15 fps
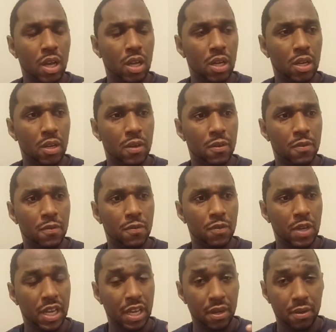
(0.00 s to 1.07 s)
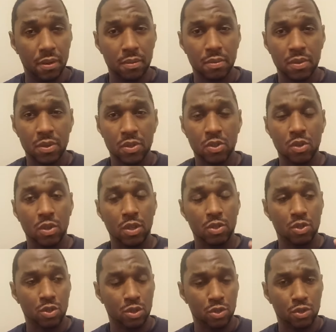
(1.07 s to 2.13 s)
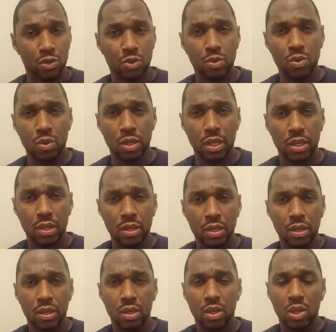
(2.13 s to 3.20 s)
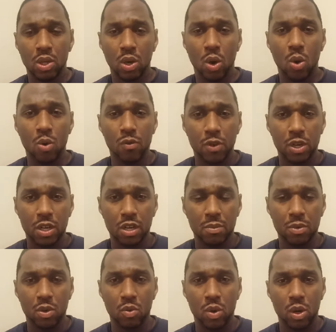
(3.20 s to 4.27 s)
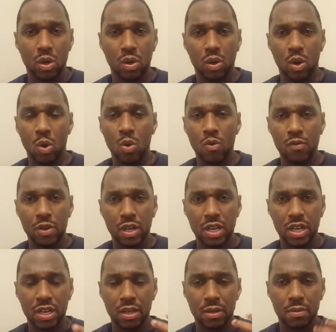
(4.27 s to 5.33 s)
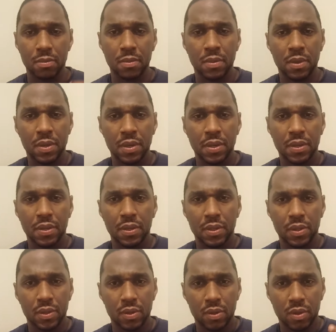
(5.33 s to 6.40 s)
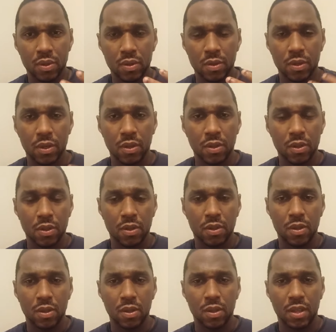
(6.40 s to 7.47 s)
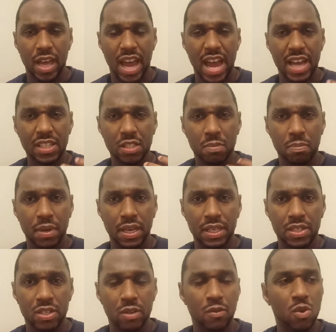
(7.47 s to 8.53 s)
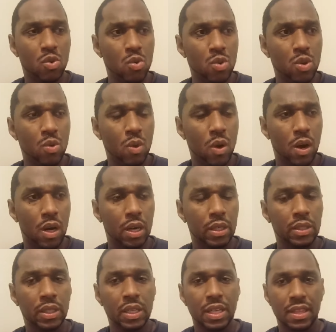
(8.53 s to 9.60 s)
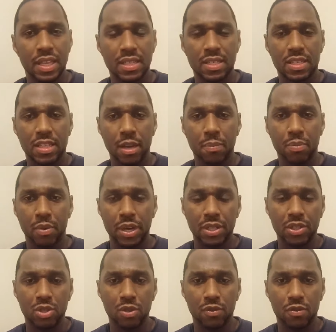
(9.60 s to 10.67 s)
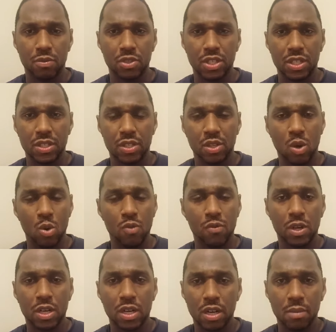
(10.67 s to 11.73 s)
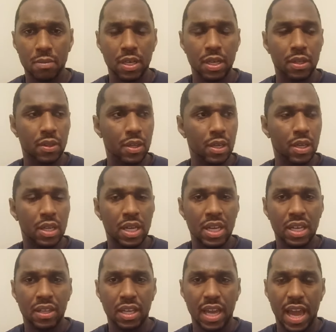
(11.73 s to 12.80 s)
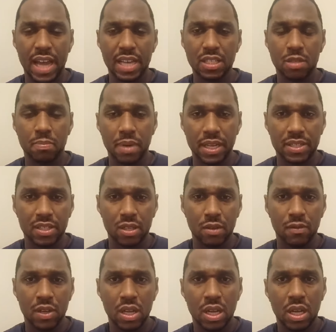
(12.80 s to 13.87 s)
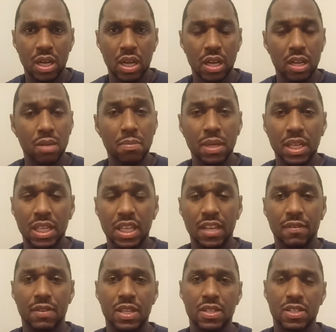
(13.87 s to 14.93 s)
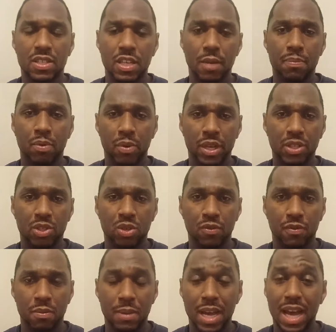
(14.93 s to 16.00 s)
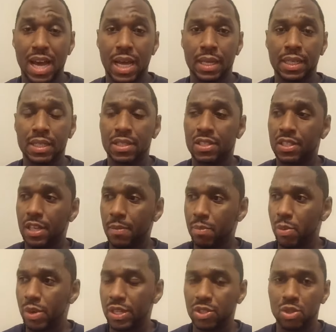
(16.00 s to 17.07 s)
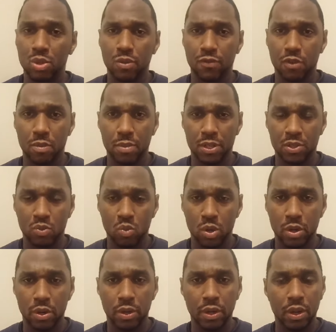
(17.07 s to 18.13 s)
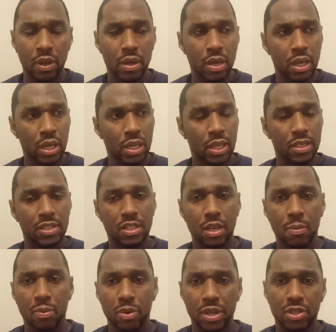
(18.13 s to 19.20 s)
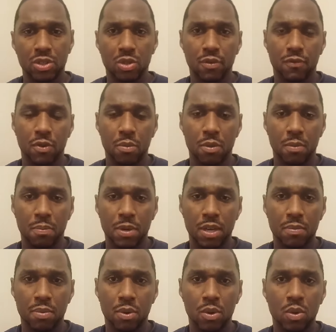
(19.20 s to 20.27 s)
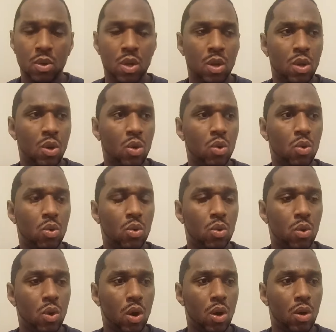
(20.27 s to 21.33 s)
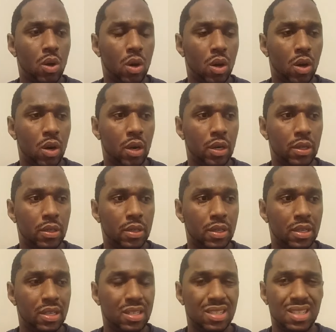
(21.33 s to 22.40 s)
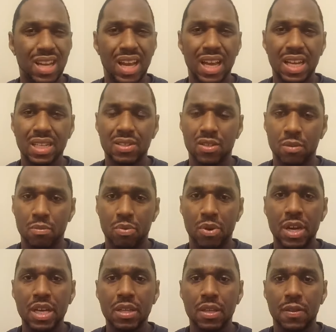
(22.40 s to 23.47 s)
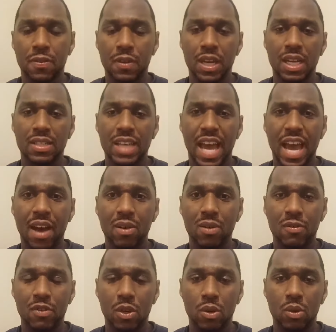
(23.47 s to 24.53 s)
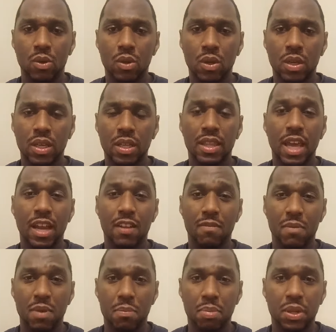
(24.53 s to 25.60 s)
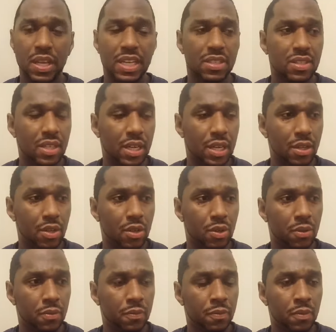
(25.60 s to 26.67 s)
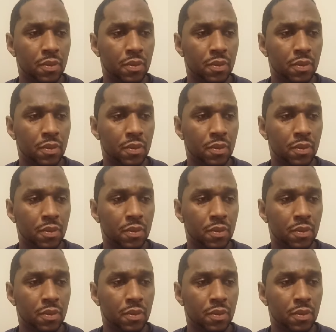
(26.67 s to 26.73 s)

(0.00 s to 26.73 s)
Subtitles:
of him so that you can truly overcome your world, overcome the aspects of who you are that separates you from Jesus, overcoming the aspects of unbelief that separates you from God, that separates you from his work, that separates you from the people who are designed to bring the things out of you that have been placed in you.